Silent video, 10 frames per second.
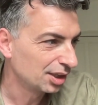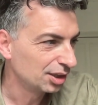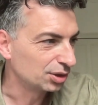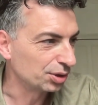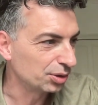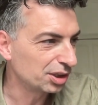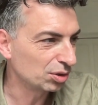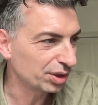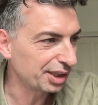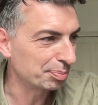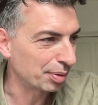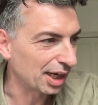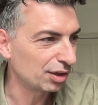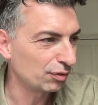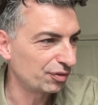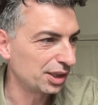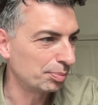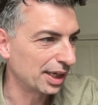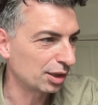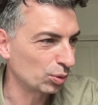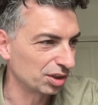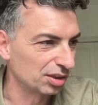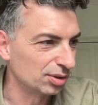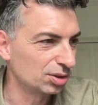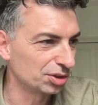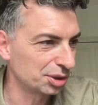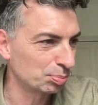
So you can create biofeedback with a user's